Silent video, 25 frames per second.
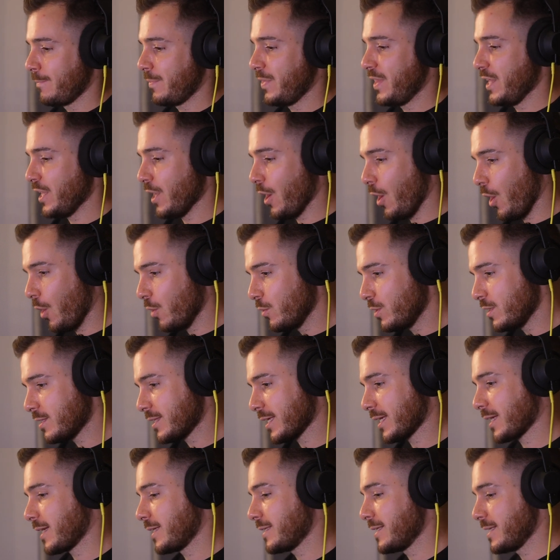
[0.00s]
The only
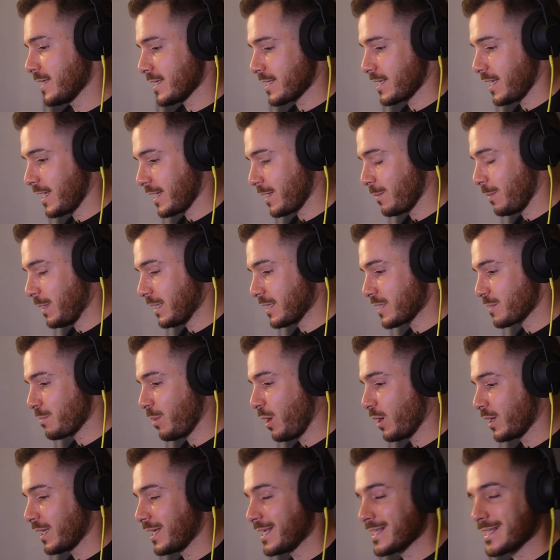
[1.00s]
thing I dislike about this
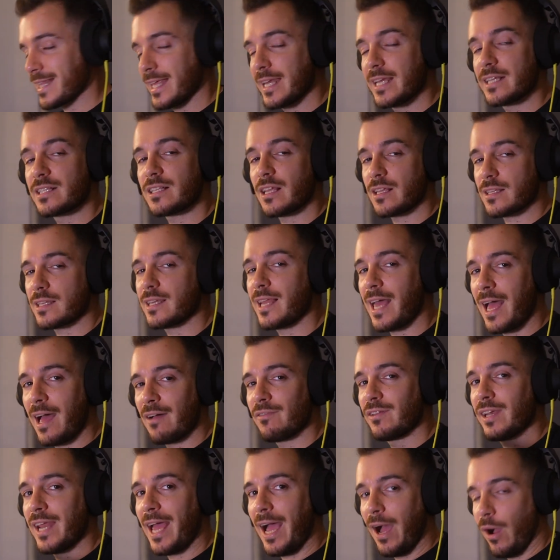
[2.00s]
plugin is that it doesn't
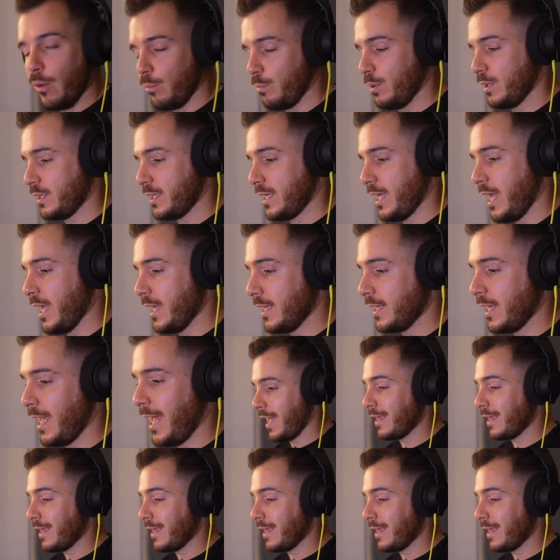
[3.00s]
have an output gain,